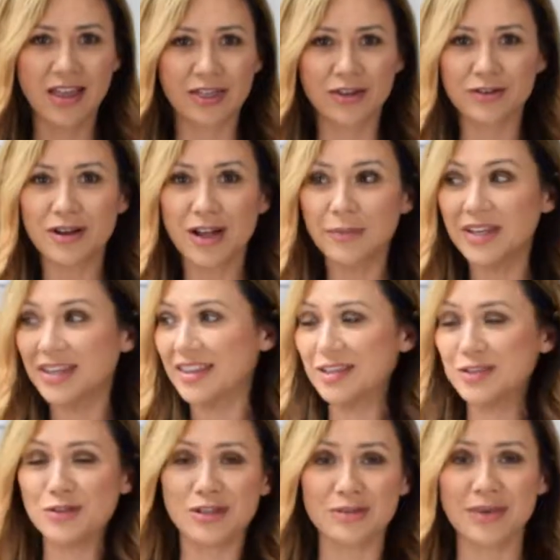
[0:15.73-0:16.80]
There are not many
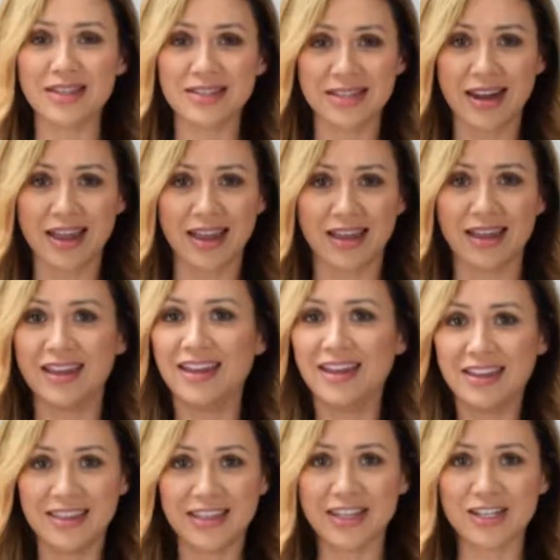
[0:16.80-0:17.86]
things you can make today
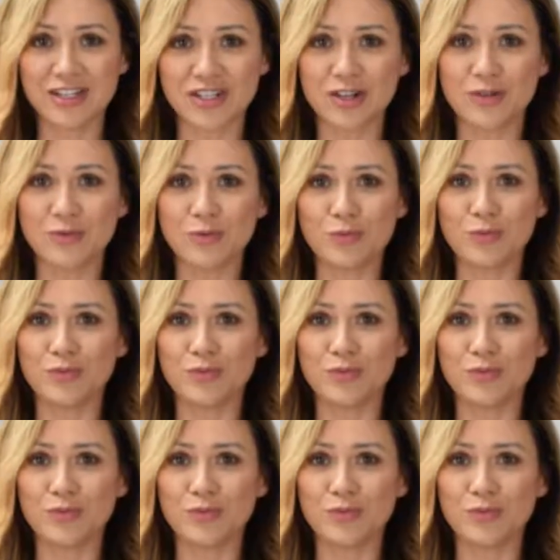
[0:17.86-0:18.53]
in the kitchen